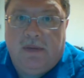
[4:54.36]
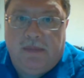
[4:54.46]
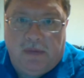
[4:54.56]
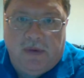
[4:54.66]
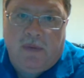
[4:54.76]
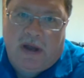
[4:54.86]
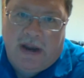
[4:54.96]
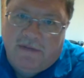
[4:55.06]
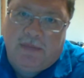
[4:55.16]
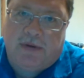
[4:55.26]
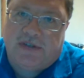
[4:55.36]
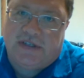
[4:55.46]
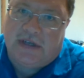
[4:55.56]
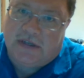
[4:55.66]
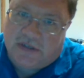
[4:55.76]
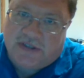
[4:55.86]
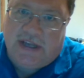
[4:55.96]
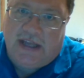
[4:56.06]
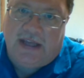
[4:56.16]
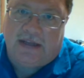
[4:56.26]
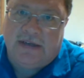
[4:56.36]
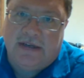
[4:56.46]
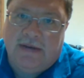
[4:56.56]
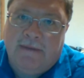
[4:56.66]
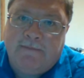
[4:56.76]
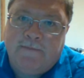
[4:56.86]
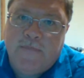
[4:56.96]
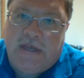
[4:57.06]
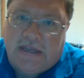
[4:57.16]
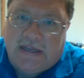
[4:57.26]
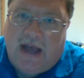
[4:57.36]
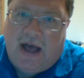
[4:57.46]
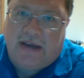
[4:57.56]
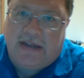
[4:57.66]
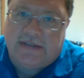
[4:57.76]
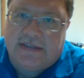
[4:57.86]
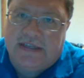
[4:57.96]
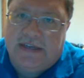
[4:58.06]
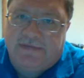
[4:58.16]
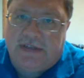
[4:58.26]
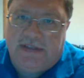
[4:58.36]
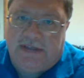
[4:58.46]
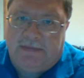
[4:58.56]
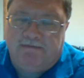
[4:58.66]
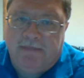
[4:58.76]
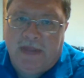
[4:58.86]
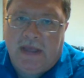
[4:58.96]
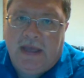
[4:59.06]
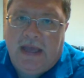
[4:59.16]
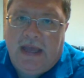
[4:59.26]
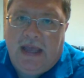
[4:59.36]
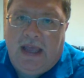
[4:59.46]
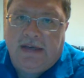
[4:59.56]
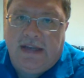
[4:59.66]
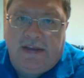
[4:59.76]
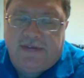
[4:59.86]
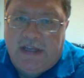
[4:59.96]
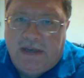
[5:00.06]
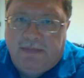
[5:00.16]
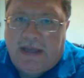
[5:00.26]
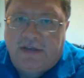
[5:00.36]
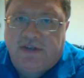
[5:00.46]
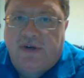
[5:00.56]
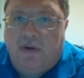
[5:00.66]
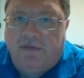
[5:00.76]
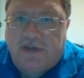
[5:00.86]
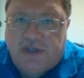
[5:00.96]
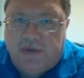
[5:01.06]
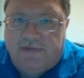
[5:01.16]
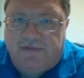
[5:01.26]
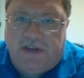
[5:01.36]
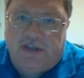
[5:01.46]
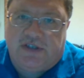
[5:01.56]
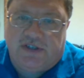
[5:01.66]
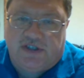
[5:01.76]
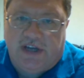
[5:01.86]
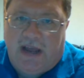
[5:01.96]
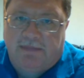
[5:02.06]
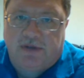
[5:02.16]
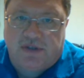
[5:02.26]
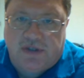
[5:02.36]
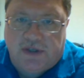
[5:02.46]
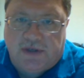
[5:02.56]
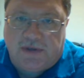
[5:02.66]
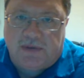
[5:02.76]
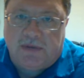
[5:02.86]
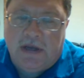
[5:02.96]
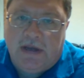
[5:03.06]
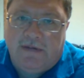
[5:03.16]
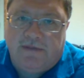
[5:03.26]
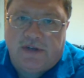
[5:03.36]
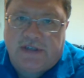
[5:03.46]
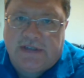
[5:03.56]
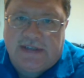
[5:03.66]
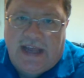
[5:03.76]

but we want every person to understand that God has gifted them. And if need be, turn over to Ephesians chapter 2, verses